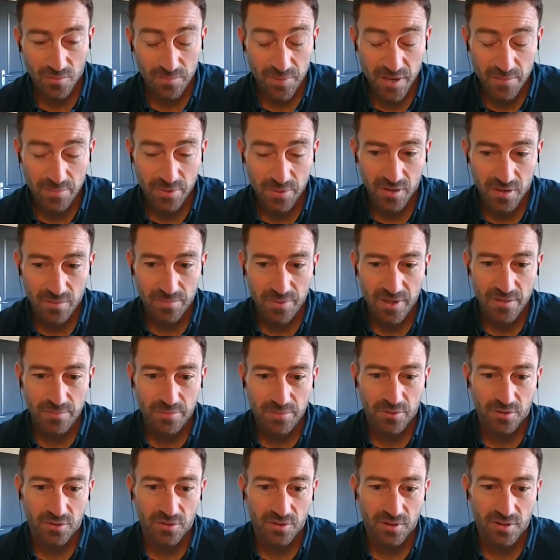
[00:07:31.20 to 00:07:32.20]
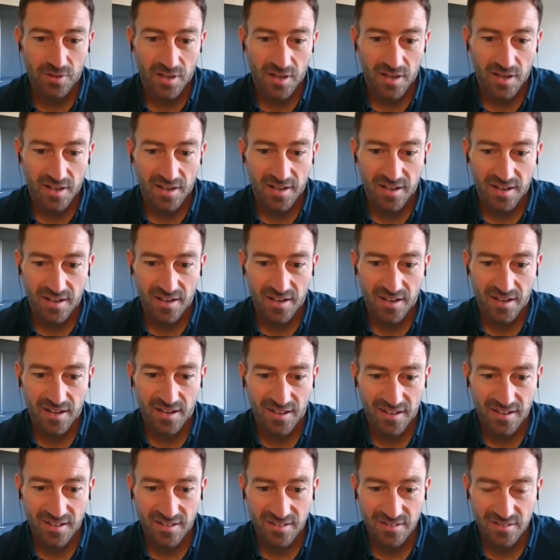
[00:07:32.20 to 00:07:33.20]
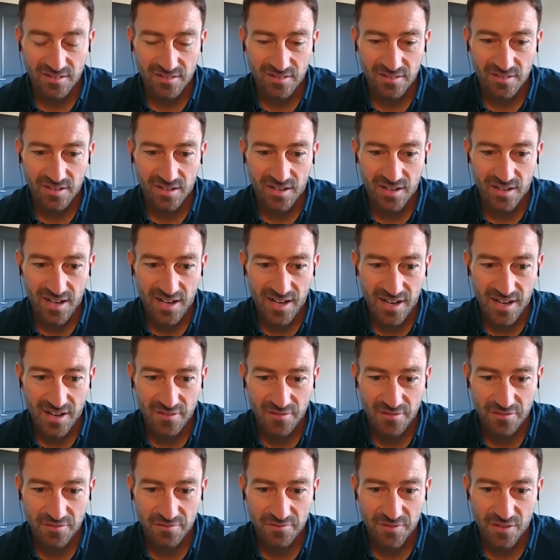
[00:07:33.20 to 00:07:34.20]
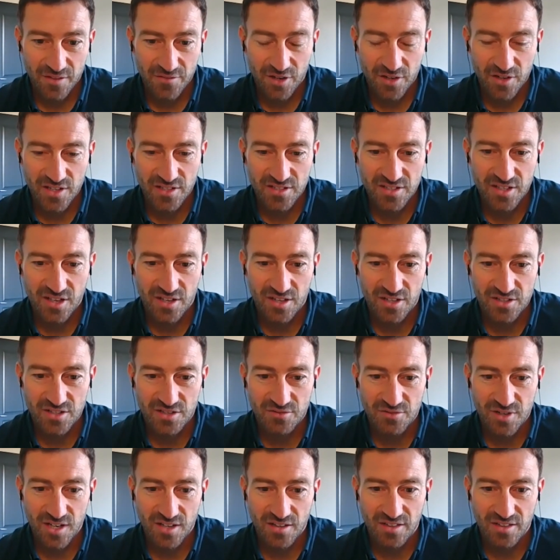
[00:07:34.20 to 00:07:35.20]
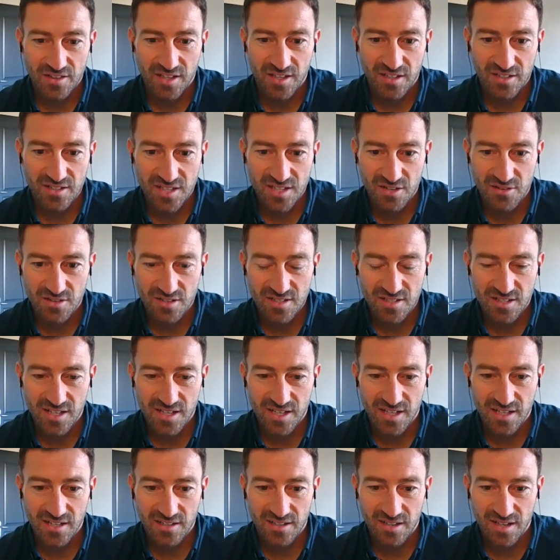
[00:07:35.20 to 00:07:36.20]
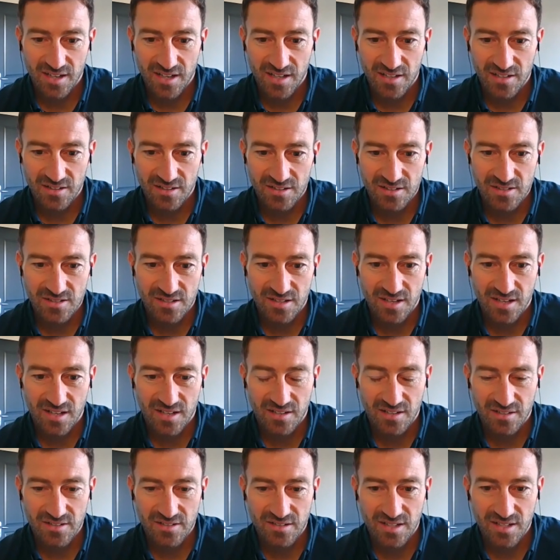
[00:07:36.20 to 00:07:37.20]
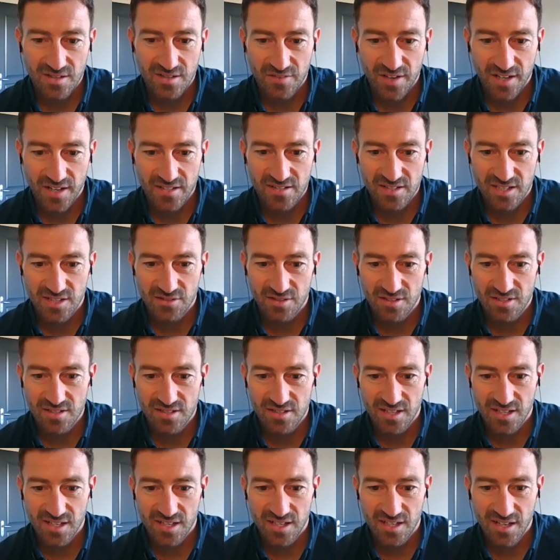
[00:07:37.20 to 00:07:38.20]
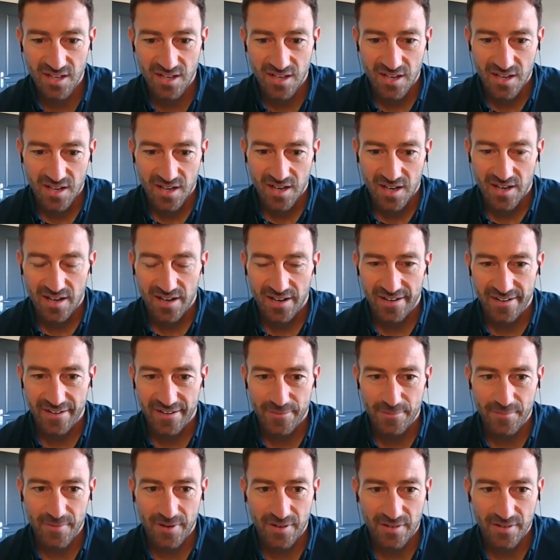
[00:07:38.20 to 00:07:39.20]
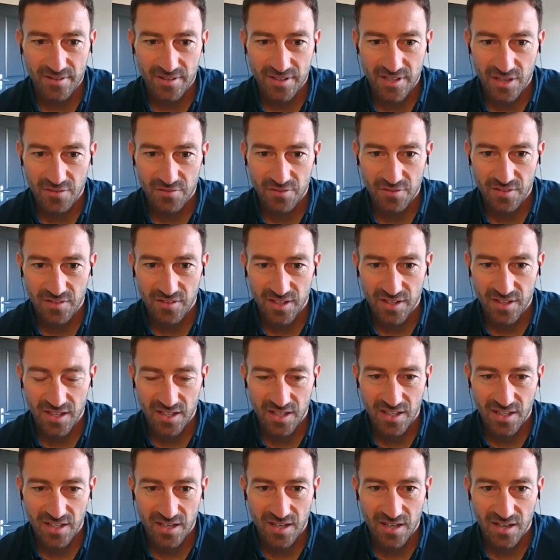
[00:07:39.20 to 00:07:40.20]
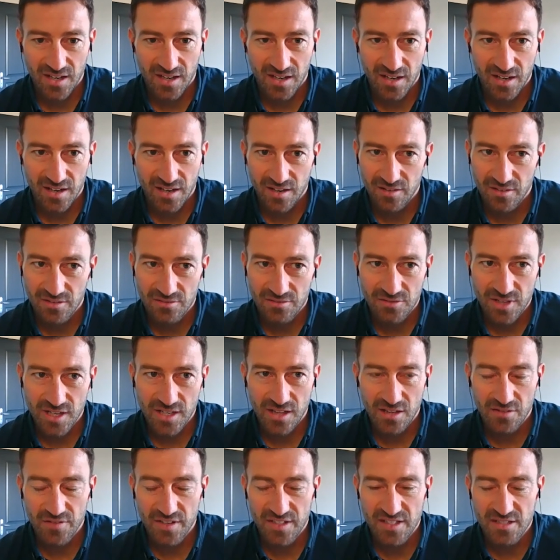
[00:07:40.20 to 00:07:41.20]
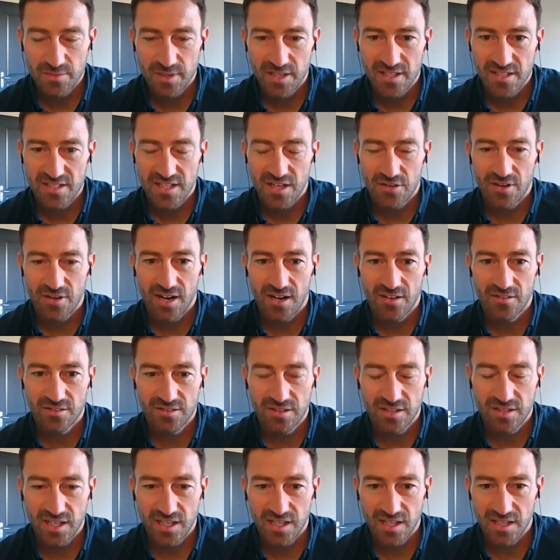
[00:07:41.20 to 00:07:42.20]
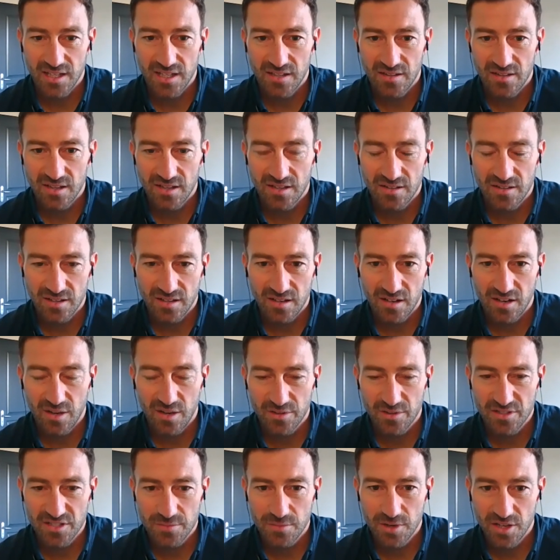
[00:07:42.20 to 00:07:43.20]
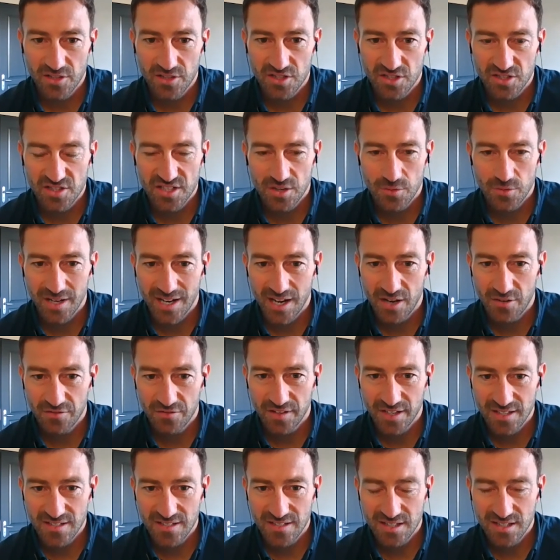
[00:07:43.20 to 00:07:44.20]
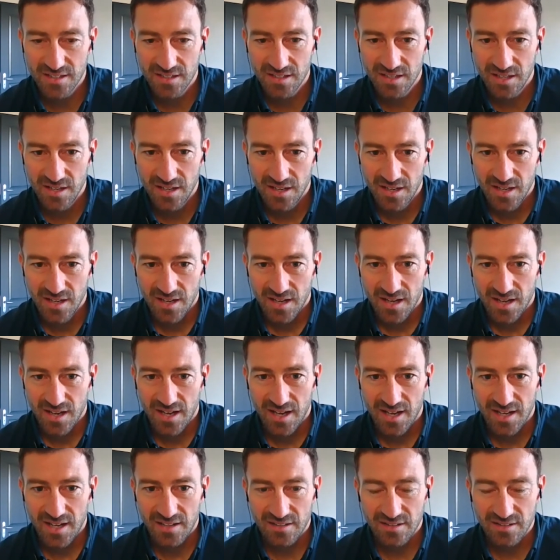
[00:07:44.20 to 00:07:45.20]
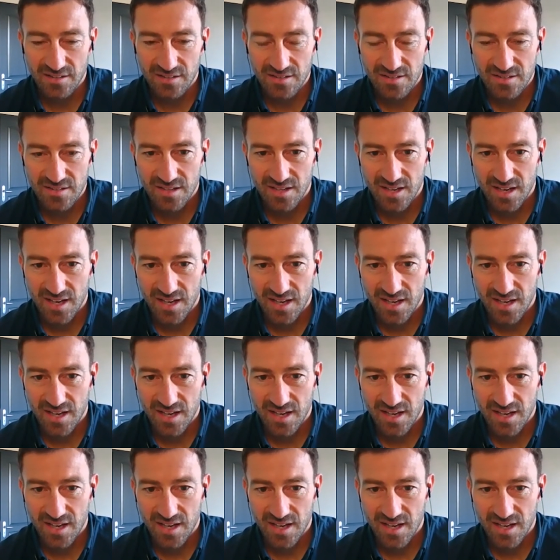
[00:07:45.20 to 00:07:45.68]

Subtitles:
people have only started to really think seriously and invest seriously, given really the visibility around the climate emergency we're now facing. And